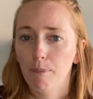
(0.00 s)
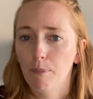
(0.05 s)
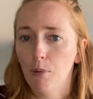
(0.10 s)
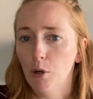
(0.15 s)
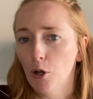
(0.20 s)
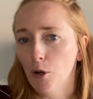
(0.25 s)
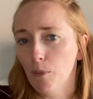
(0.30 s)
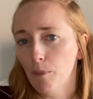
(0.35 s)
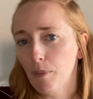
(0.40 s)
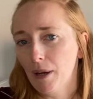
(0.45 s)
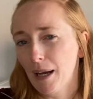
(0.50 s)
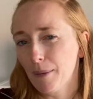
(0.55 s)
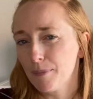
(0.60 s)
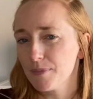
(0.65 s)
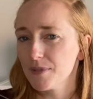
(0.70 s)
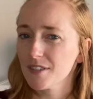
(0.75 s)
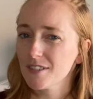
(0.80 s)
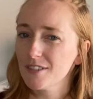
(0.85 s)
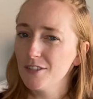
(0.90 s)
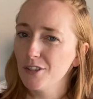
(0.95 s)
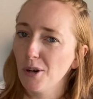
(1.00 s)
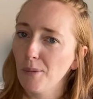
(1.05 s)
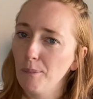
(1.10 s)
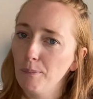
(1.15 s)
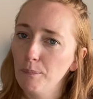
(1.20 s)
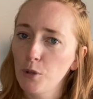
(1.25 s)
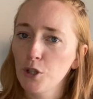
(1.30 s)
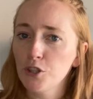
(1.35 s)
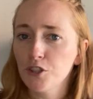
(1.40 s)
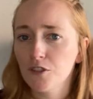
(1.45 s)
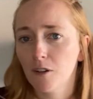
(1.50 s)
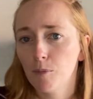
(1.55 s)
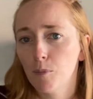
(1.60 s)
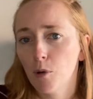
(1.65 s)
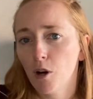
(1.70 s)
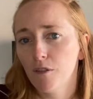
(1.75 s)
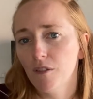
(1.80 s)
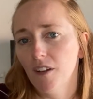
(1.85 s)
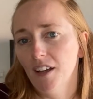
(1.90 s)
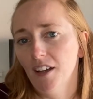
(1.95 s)
but perhaps not much of a
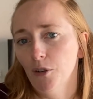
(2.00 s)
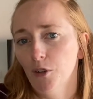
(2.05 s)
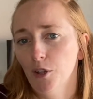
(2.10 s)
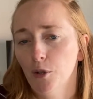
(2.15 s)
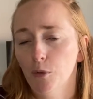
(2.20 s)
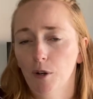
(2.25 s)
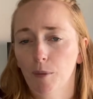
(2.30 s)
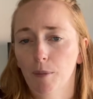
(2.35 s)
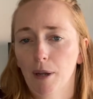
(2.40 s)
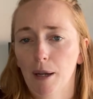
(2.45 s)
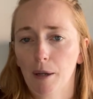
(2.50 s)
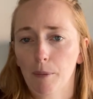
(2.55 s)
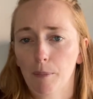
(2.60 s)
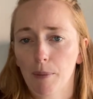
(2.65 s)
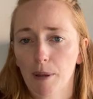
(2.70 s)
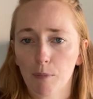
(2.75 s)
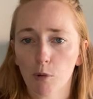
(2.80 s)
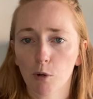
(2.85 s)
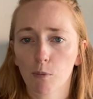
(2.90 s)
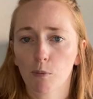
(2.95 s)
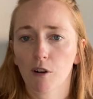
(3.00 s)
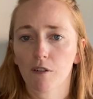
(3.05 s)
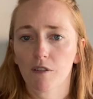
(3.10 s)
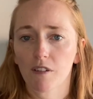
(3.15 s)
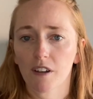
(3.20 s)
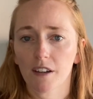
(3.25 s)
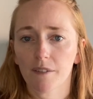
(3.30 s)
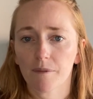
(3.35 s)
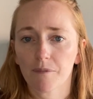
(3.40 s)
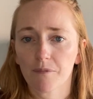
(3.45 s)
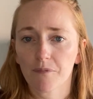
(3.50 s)
profit, or you want to make a bit more profit,